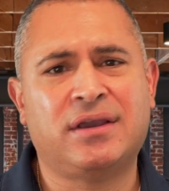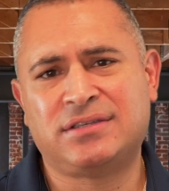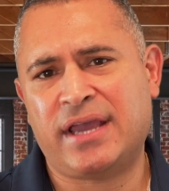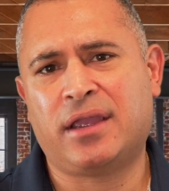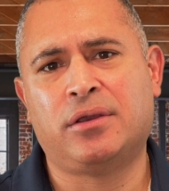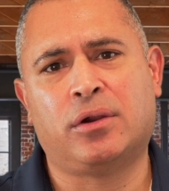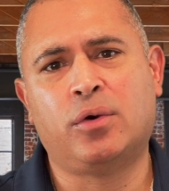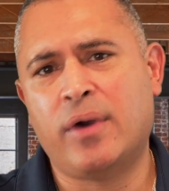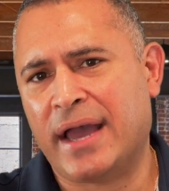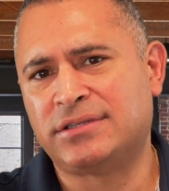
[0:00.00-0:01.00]
executor
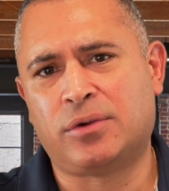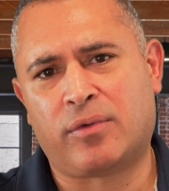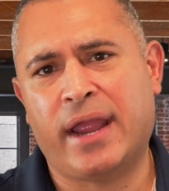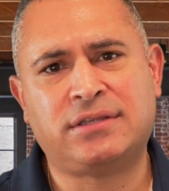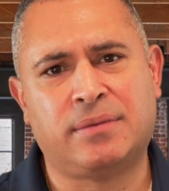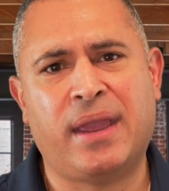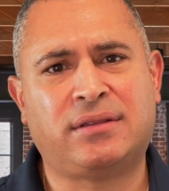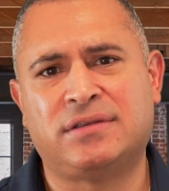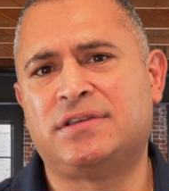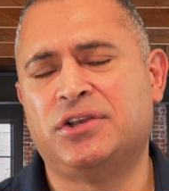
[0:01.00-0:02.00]
who has the right to make
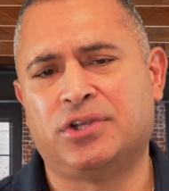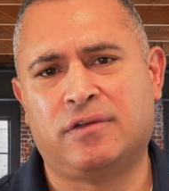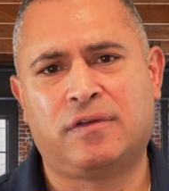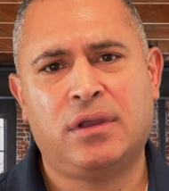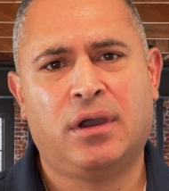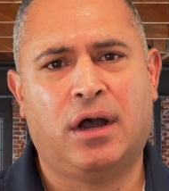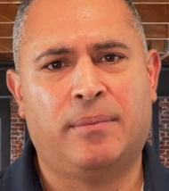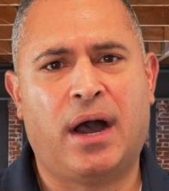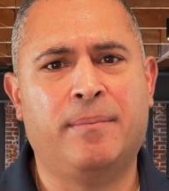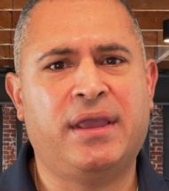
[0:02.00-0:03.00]
decisions
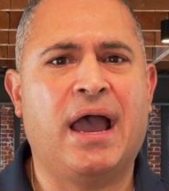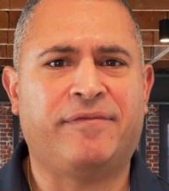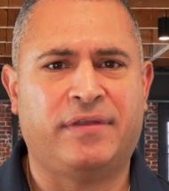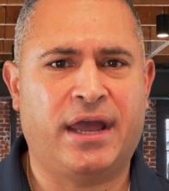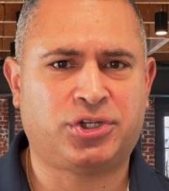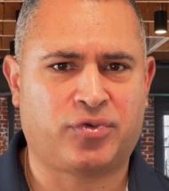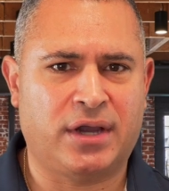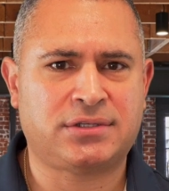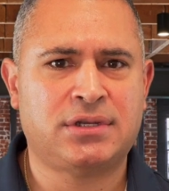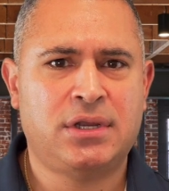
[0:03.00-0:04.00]
on behalf of that
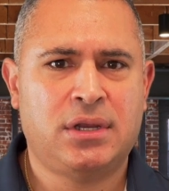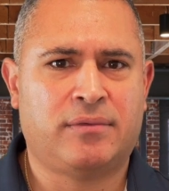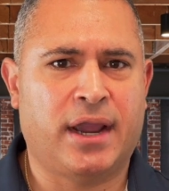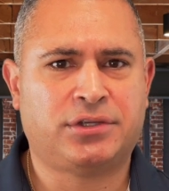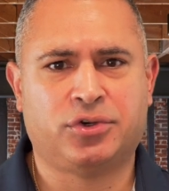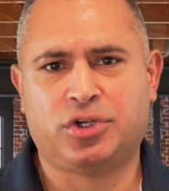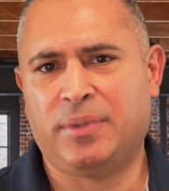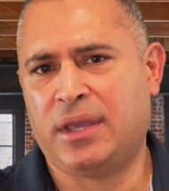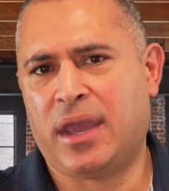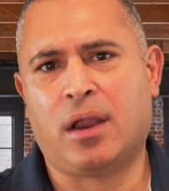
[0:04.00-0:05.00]
trust, right? So it should
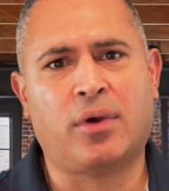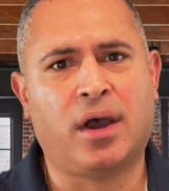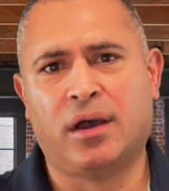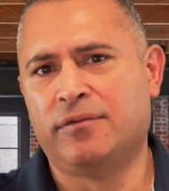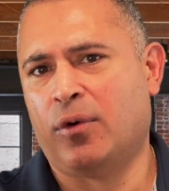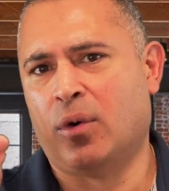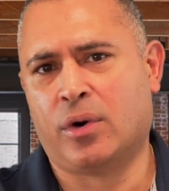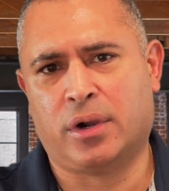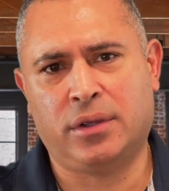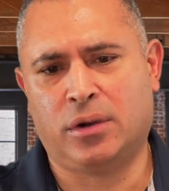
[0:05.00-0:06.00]
be care of,
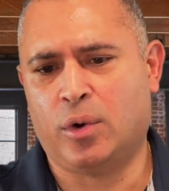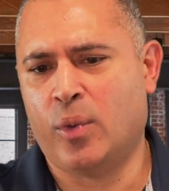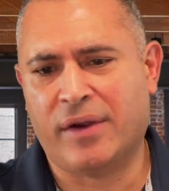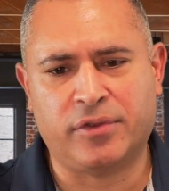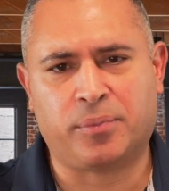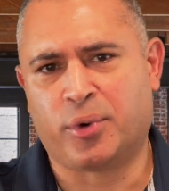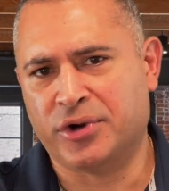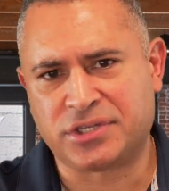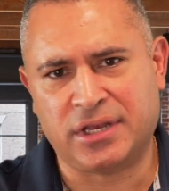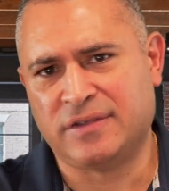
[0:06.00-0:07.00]
or whoever the
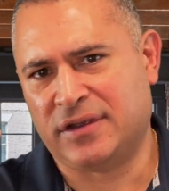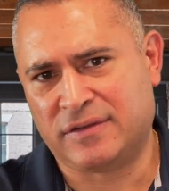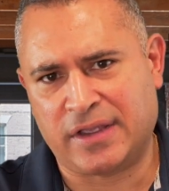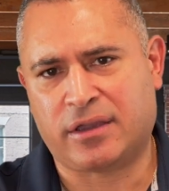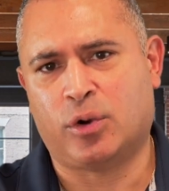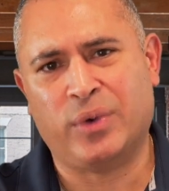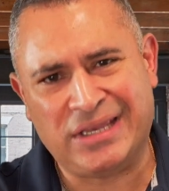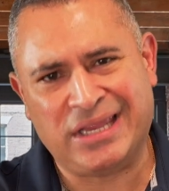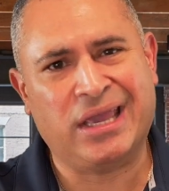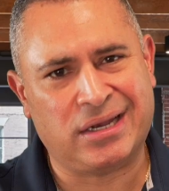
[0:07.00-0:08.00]
person is, the executor. We
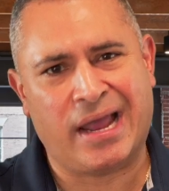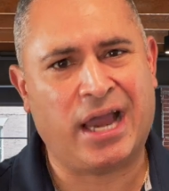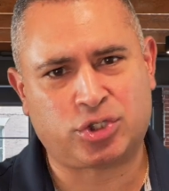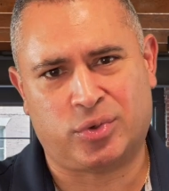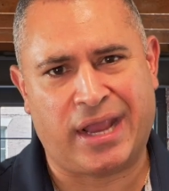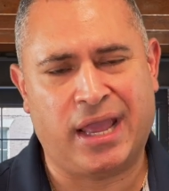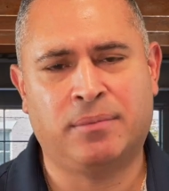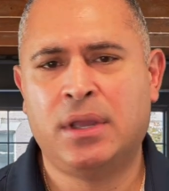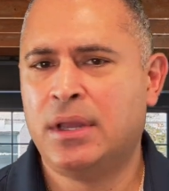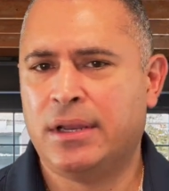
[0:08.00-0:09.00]
need an actual
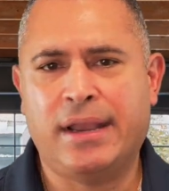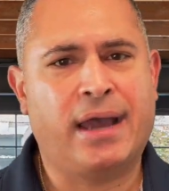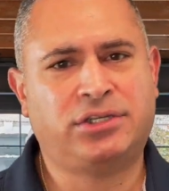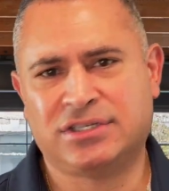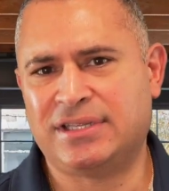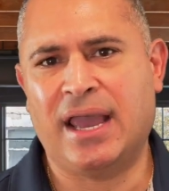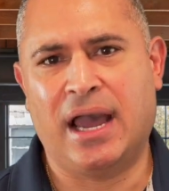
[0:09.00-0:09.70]
name, not just the